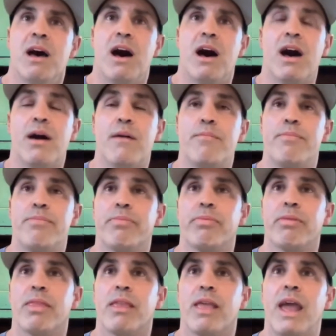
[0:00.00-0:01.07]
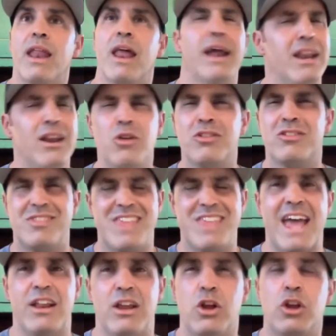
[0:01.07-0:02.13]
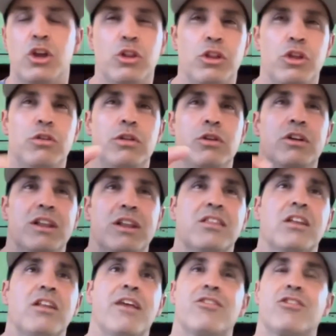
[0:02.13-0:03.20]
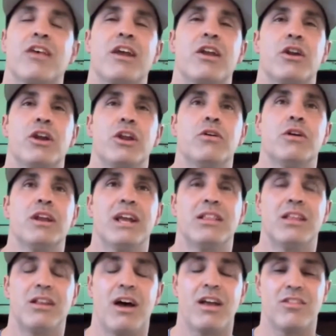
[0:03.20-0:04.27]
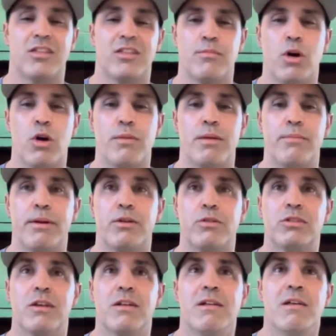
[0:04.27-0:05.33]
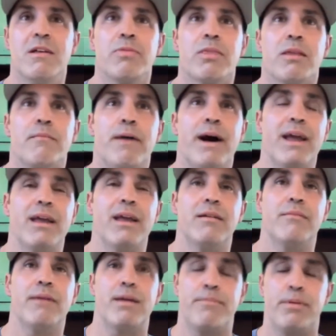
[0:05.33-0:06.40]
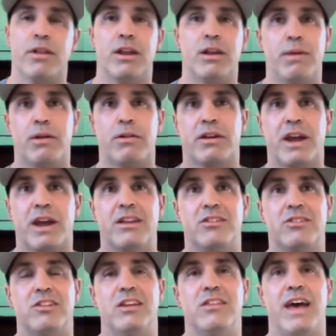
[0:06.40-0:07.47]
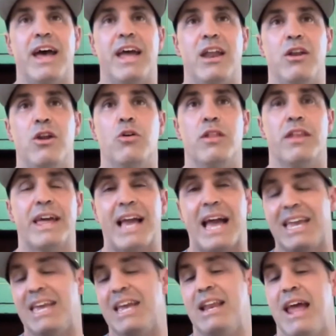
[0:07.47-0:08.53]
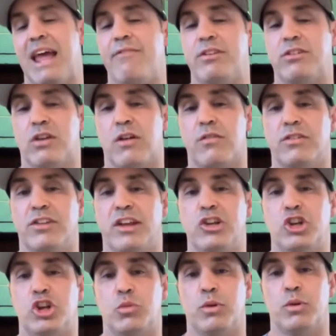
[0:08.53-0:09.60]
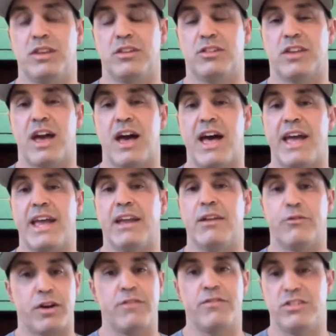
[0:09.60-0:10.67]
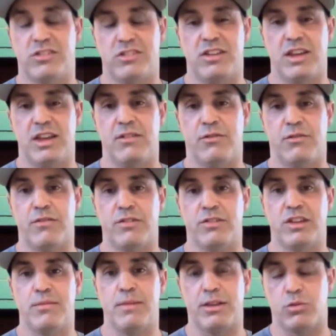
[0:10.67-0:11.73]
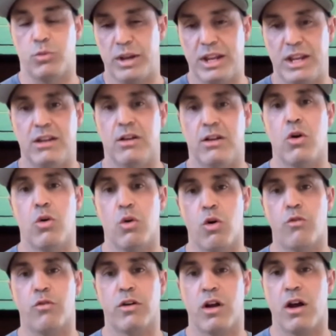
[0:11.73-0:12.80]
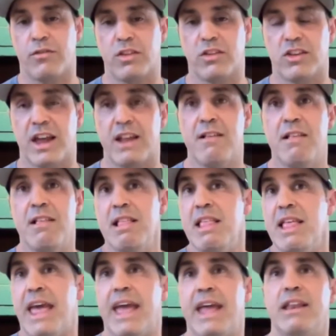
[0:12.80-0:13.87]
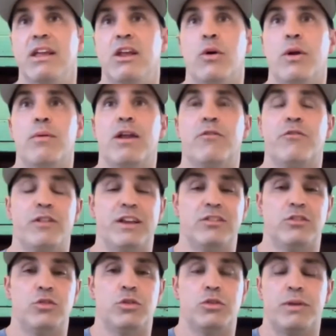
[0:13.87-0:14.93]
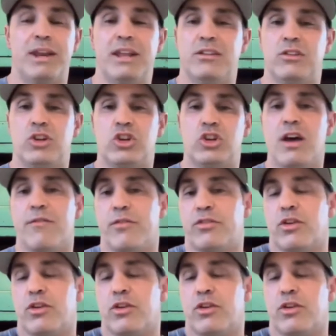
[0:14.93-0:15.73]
And I didn't know this then, you connect the dots later. You don't connect the dots in the moment, but it was my ability to be able to kind of see that and know that like I can't have this conversation with this guy in front of his teammates. We need to go over off the side. And he went out for the next 2 or 3 innings and shoved.